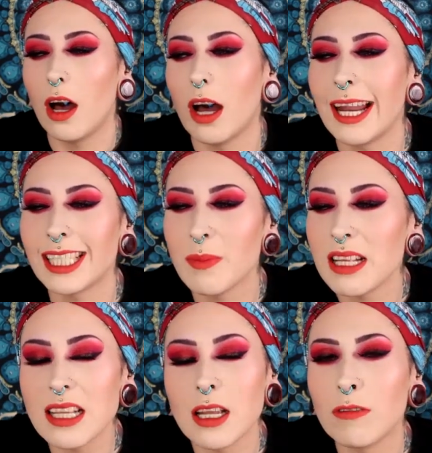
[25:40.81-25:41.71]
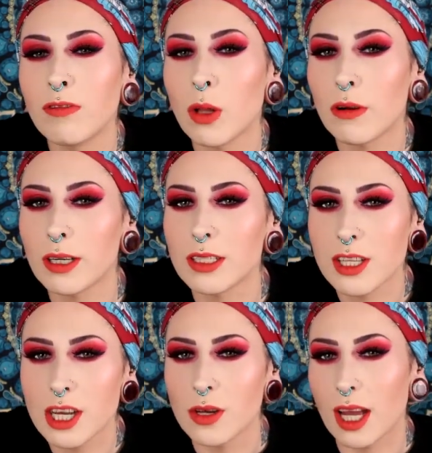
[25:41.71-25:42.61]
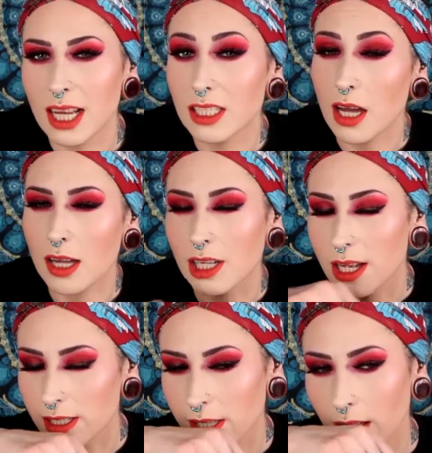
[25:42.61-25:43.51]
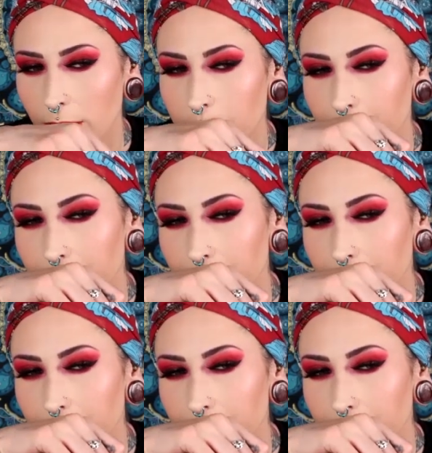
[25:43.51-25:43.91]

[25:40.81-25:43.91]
And it smells a little floral too, like it's not just the,